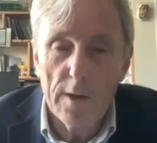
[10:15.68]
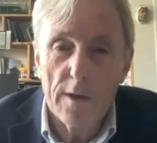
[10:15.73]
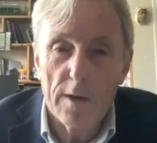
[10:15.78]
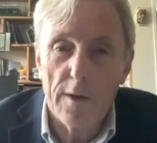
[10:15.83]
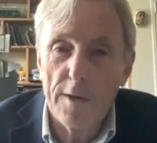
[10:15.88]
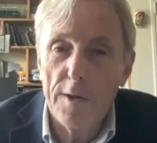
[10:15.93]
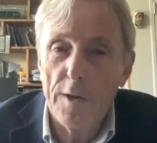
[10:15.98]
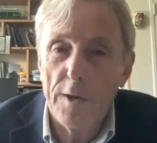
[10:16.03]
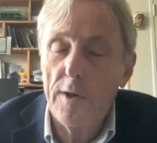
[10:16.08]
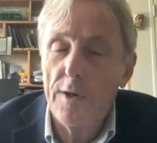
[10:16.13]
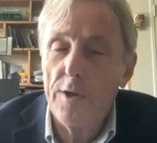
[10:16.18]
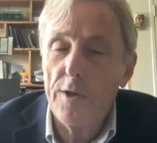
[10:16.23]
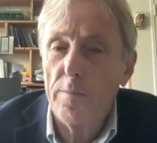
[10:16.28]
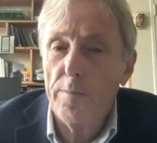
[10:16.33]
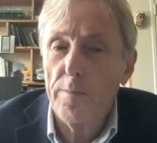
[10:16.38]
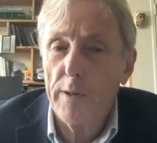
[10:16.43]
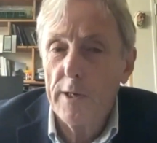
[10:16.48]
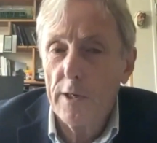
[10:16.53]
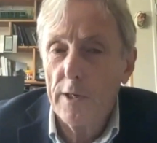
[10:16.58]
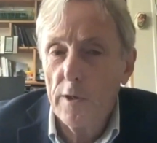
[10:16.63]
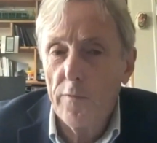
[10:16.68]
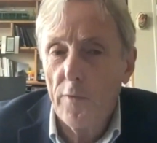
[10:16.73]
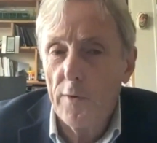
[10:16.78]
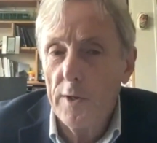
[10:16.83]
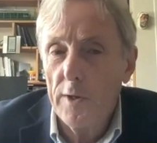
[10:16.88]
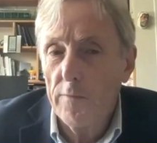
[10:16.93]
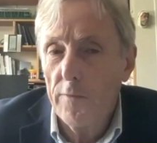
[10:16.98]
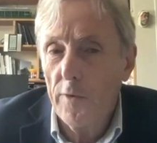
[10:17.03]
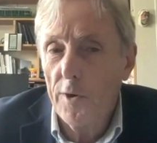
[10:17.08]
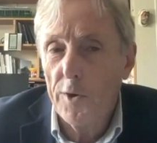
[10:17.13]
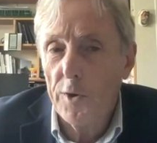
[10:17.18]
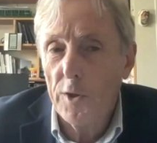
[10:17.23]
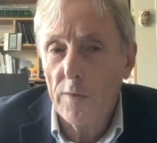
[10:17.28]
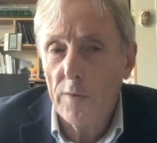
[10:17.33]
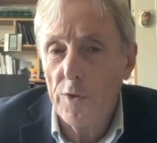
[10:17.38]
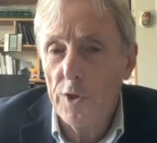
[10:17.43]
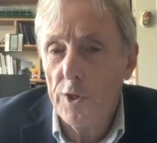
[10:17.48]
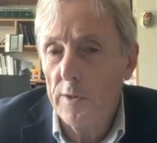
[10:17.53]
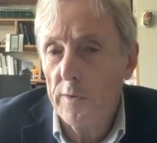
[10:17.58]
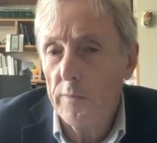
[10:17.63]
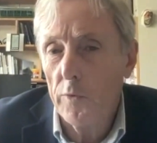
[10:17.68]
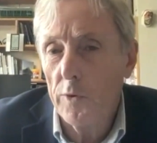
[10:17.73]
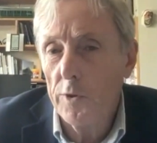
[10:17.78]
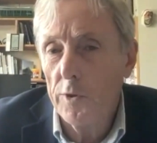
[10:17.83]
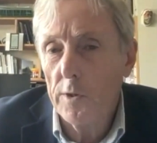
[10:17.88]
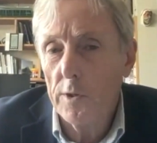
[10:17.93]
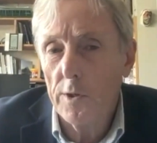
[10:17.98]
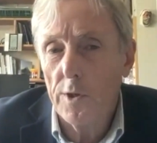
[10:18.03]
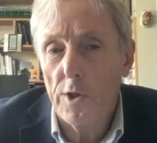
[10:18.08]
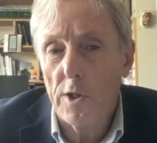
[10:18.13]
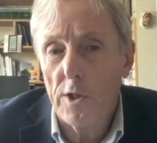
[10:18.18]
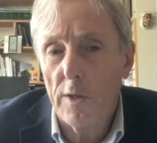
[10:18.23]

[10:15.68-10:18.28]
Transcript: You know, that's a powerfully evocative set of words.